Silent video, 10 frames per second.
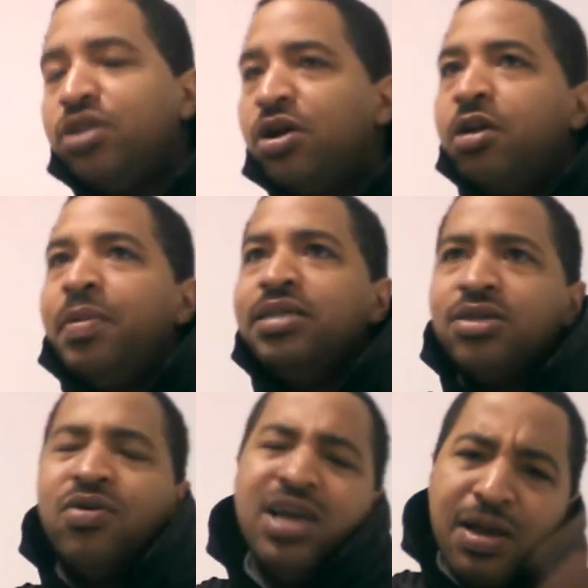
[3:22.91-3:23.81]
You know what I mean?
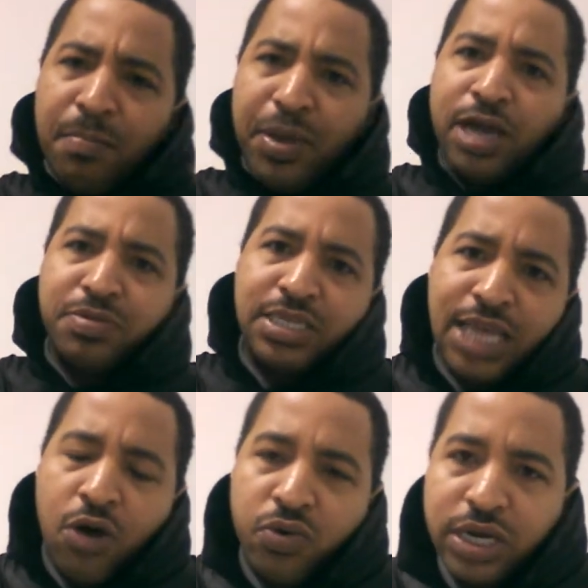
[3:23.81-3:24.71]
So big ups to
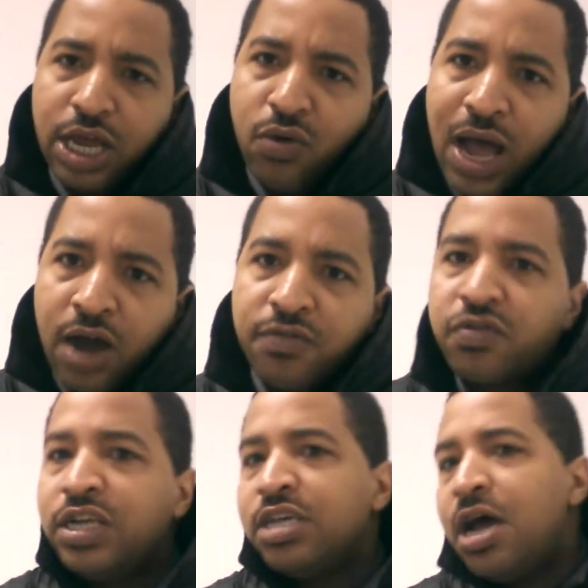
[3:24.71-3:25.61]
Saul Canelo
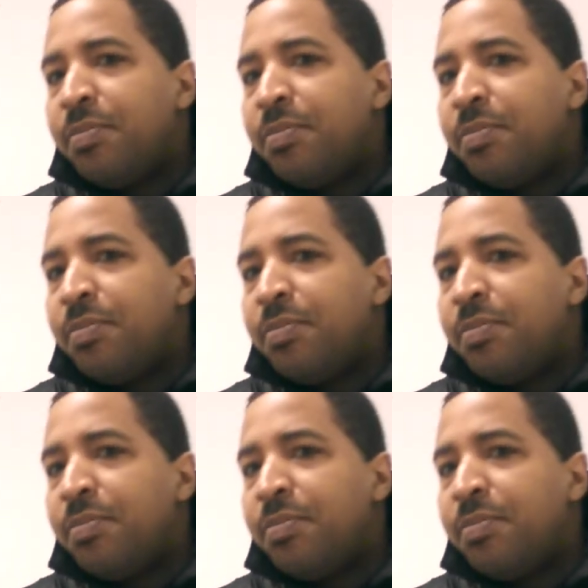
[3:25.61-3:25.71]
Alvarez.